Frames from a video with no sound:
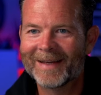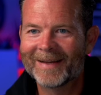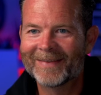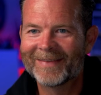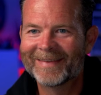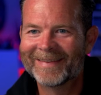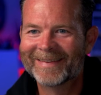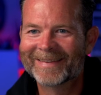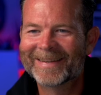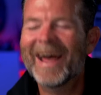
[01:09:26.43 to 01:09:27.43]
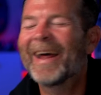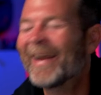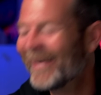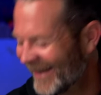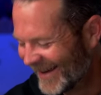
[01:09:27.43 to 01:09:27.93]
Yeah. You just think it's early.
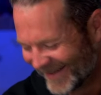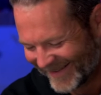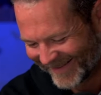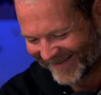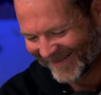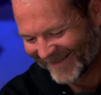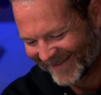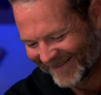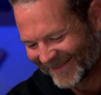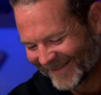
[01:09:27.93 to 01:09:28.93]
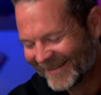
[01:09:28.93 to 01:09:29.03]
It's messed us all up.